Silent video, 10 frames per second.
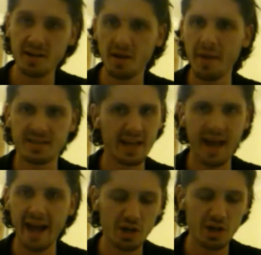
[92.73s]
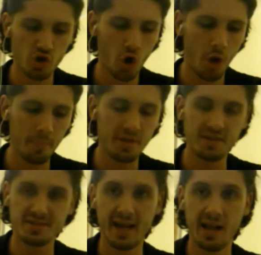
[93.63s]
basically any shop that
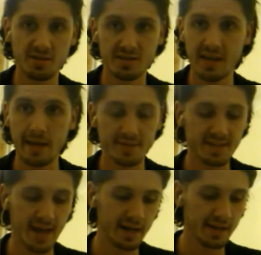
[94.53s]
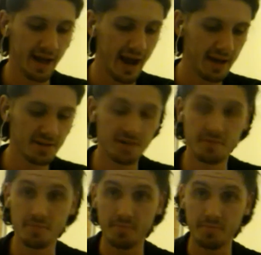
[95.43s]
sells games second hand
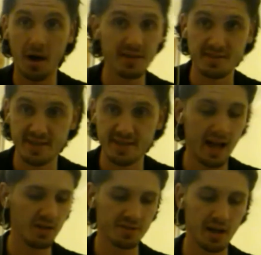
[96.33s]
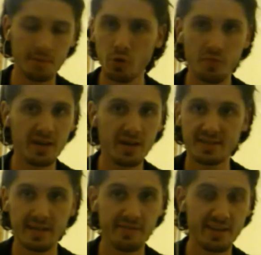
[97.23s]
and buys and sells, like
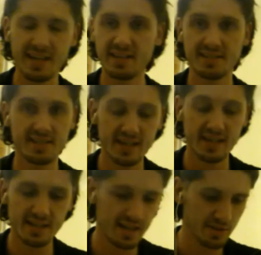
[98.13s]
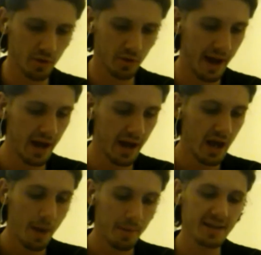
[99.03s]
movies, DVDs, CDs, all that,
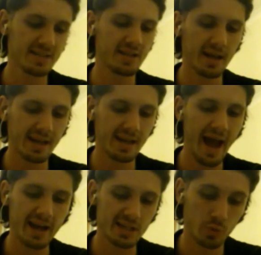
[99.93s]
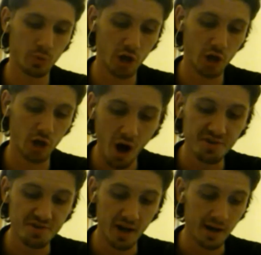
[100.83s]
places like Kex will go
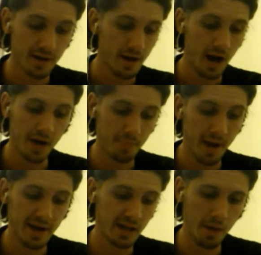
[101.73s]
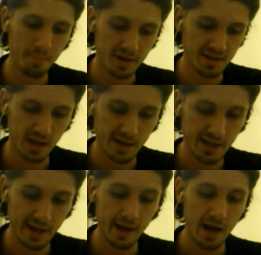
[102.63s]
under, and many companies
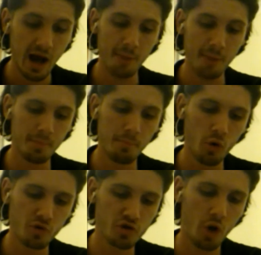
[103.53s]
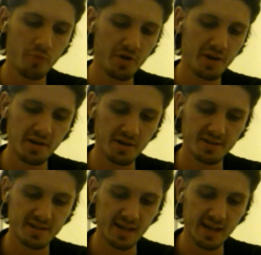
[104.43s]
like it, and more job
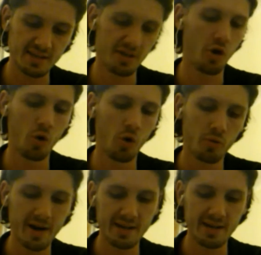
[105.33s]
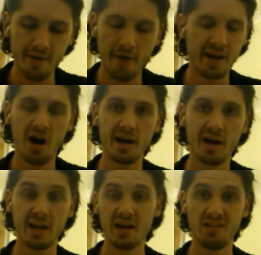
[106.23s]
redundancies in an already very high,